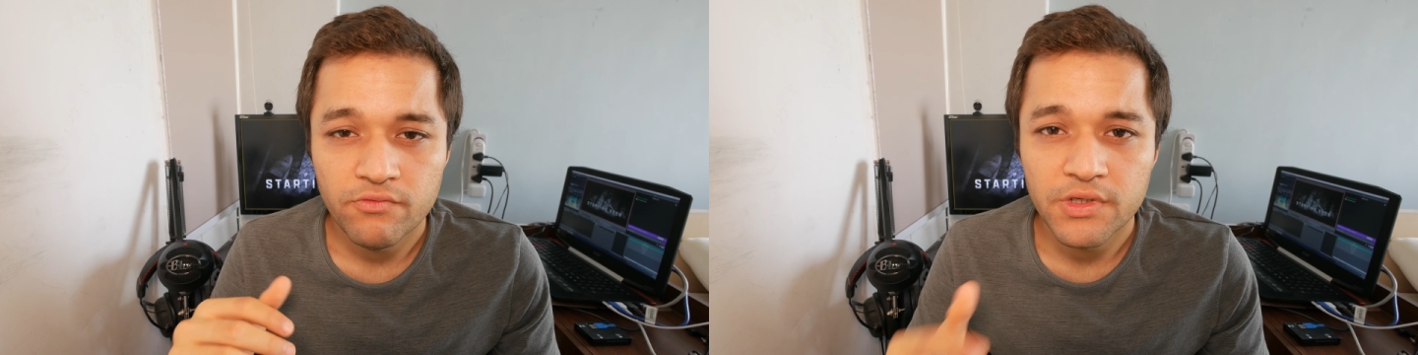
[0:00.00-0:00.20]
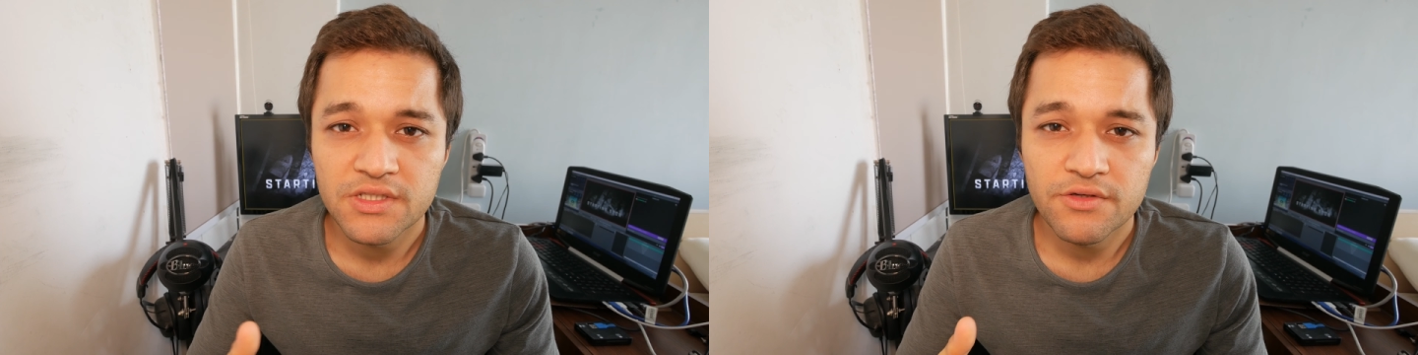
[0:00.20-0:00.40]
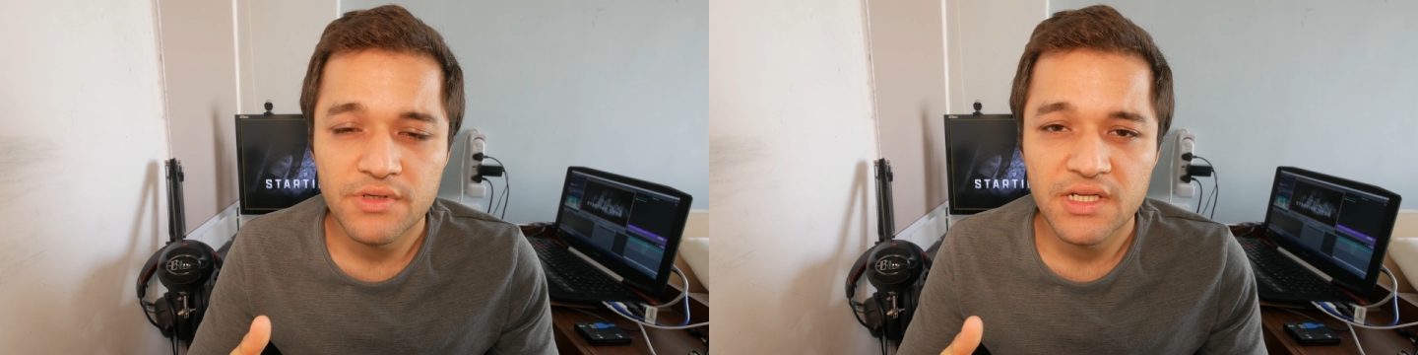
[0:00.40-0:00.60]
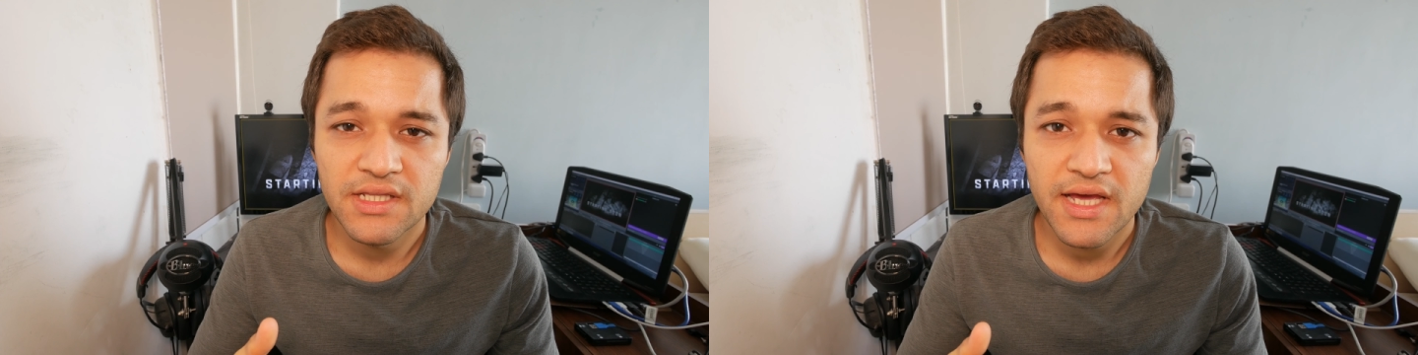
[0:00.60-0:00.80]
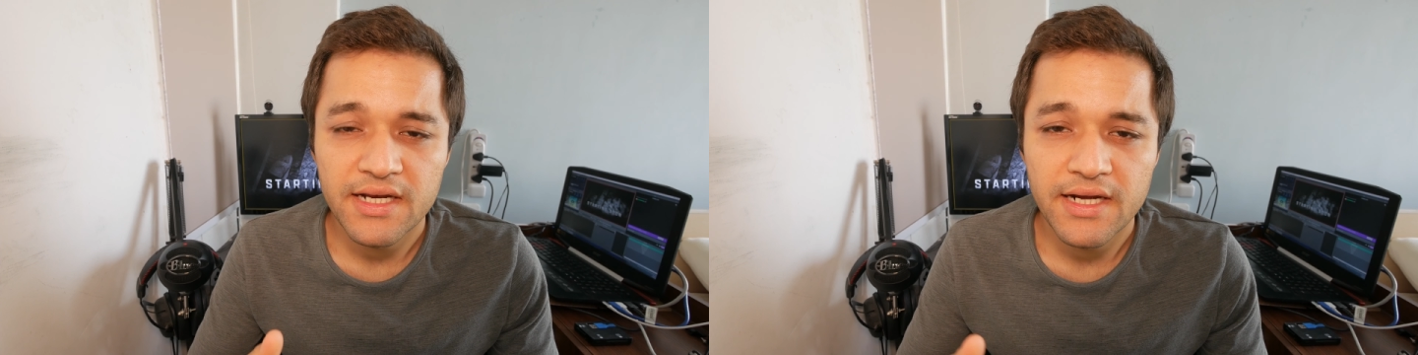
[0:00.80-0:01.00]
Once you've done
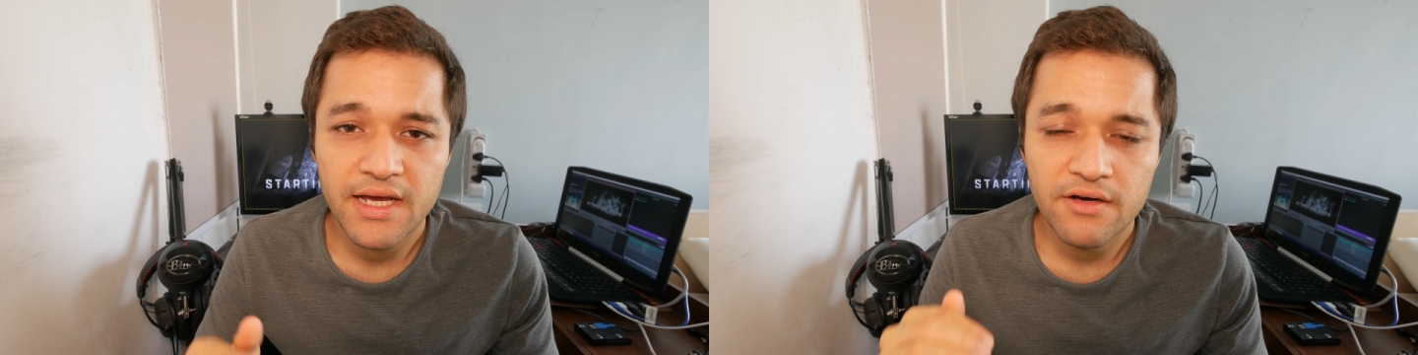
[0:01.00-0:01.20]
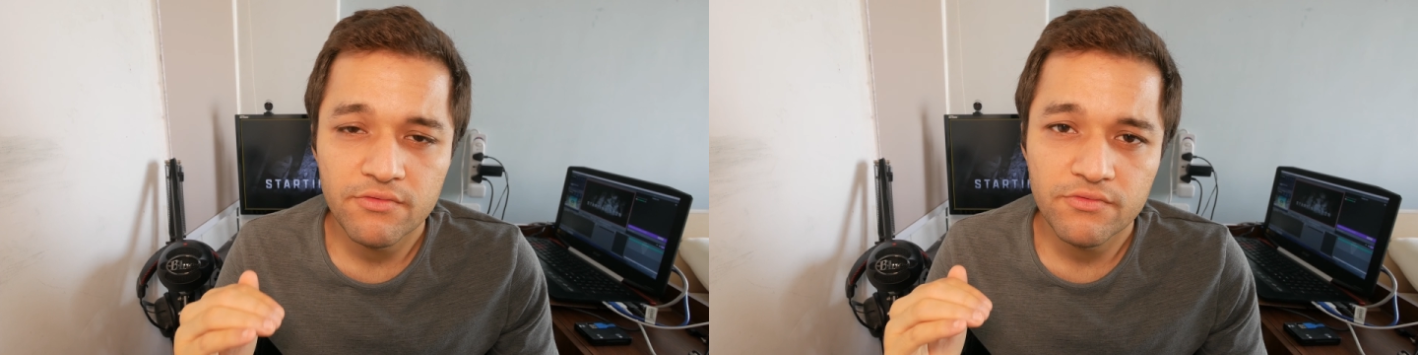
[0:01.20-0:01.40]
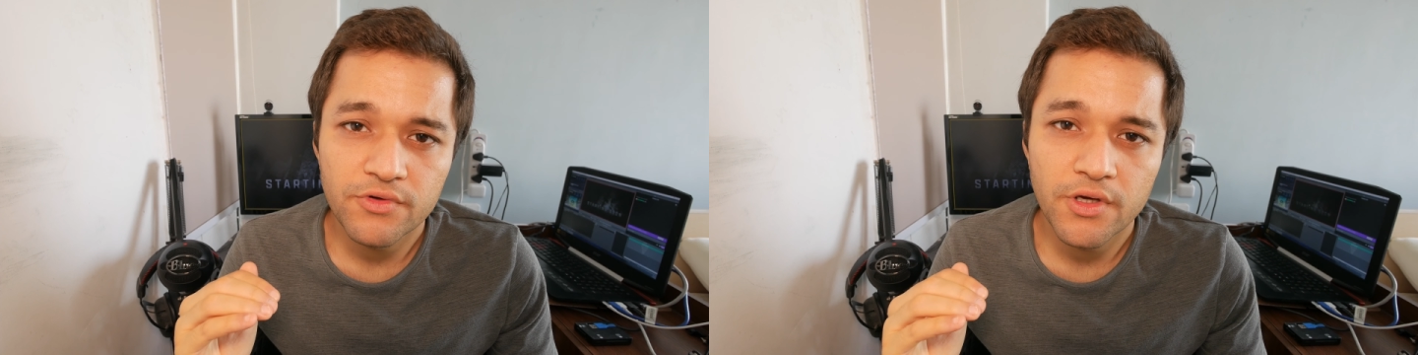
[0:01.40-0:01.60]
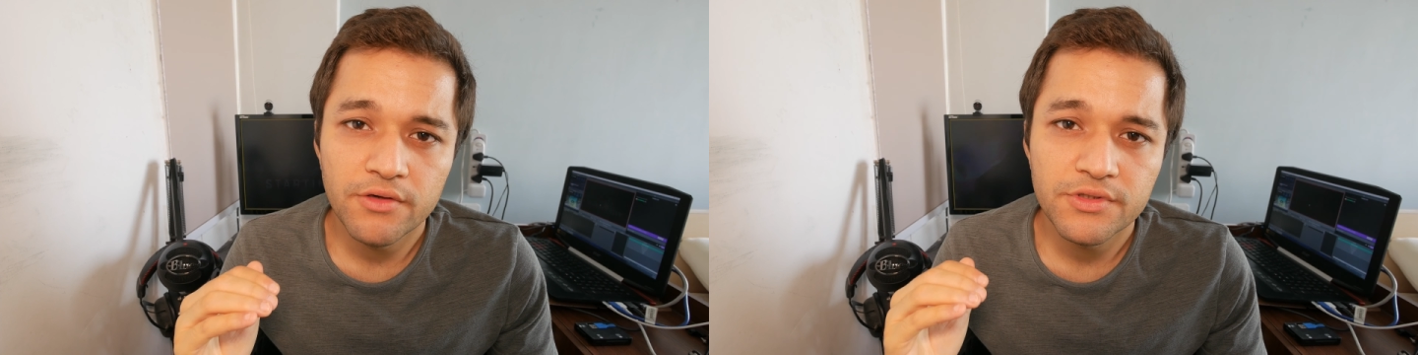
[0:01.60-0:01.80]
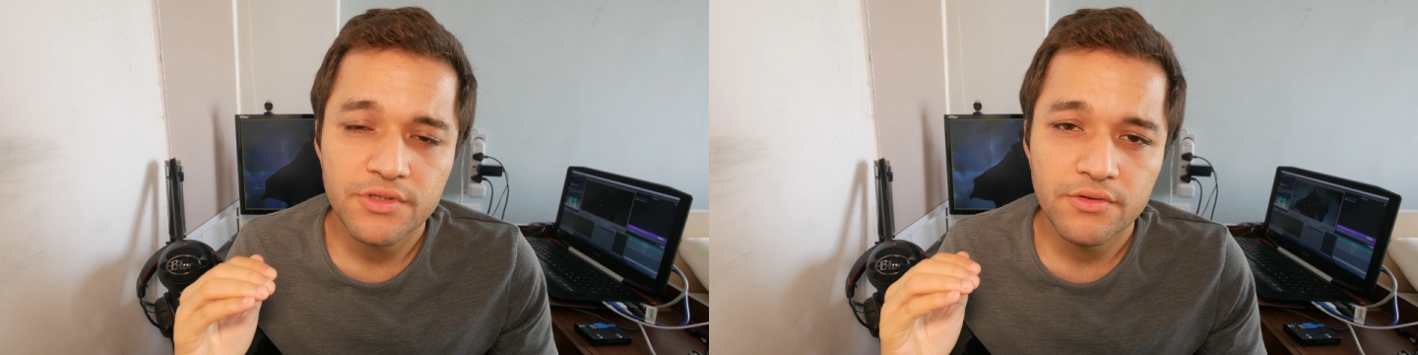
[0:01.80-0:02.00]
that, now
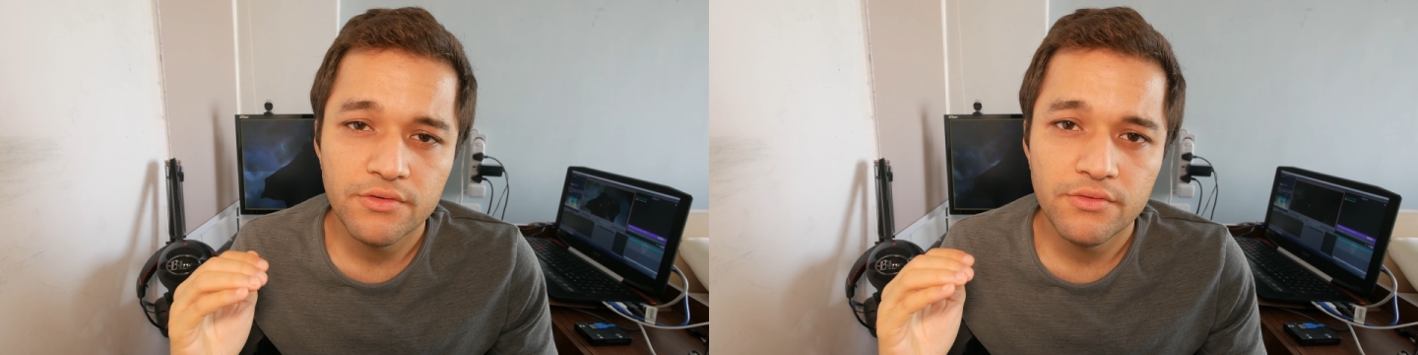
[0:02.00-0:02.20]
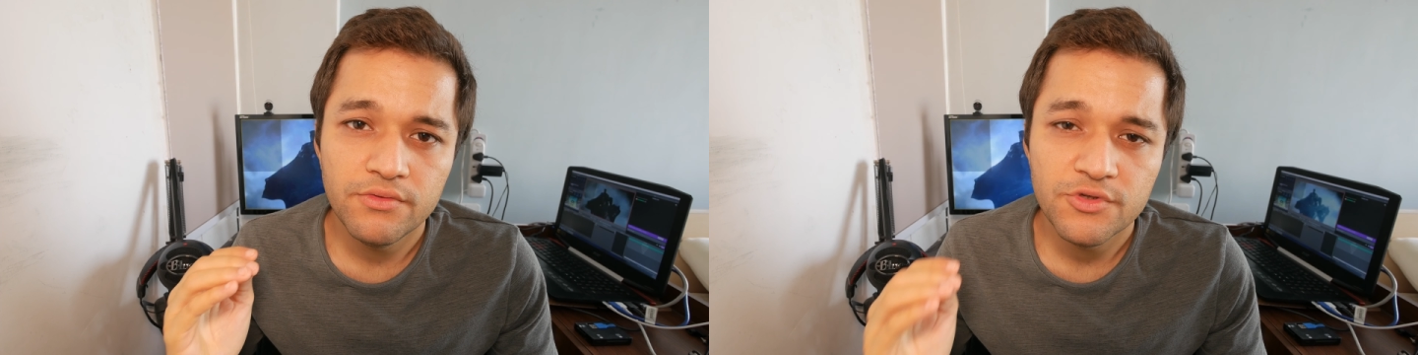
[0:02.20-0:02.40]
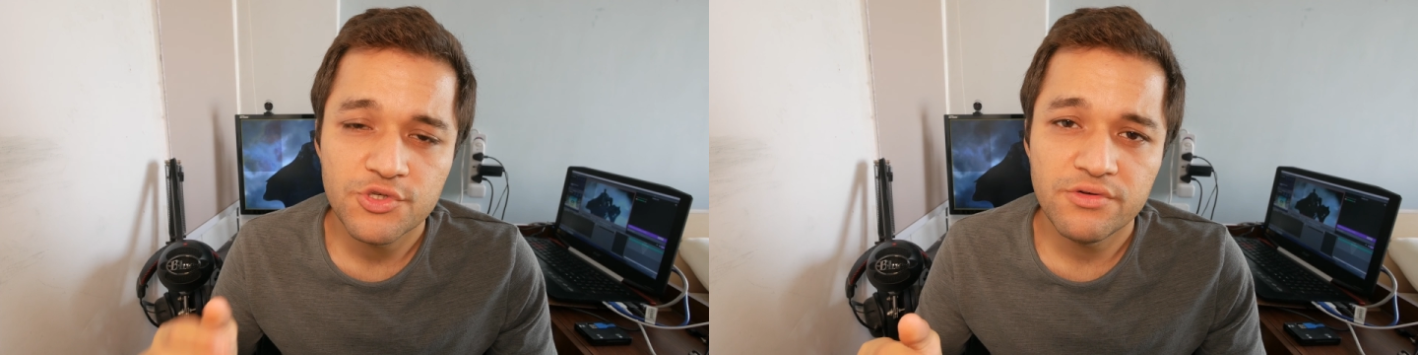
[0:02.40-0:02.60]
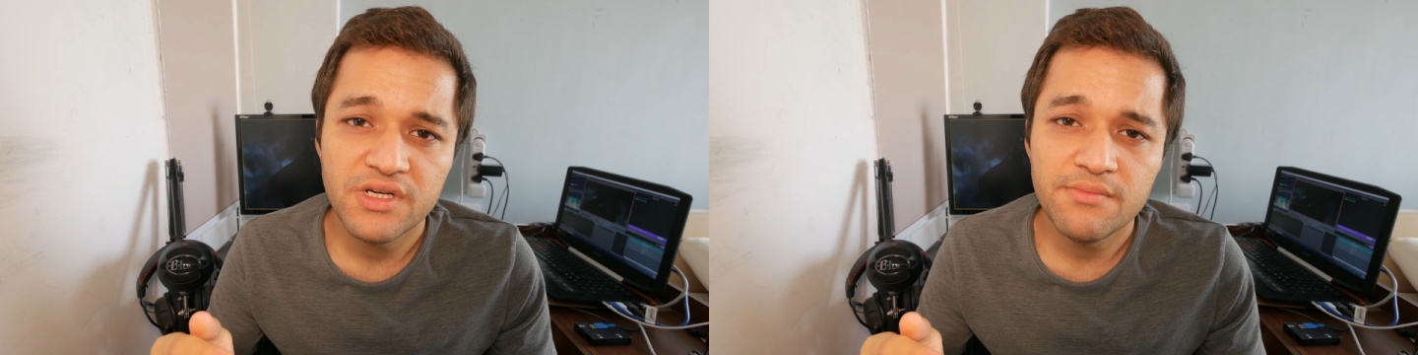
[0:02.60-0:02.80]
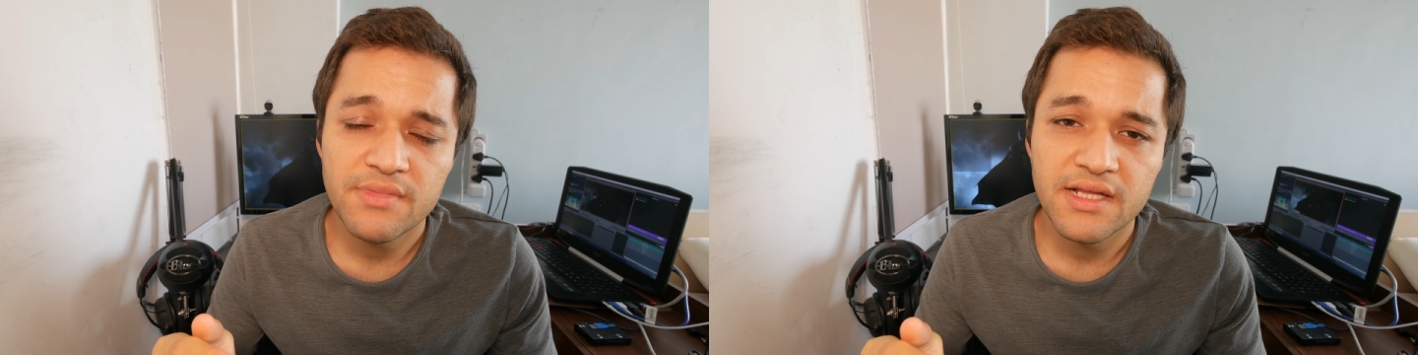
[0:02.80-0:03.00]
go to
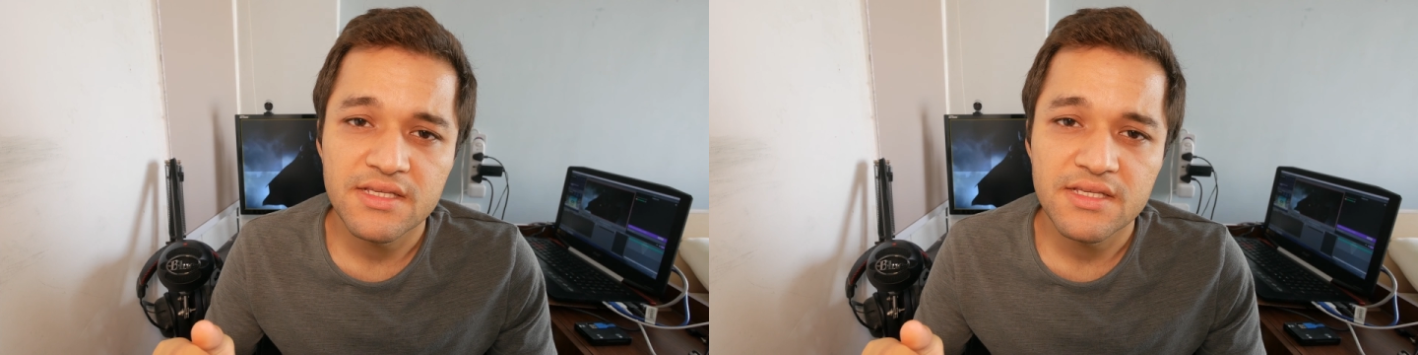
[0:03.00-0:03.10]
stream and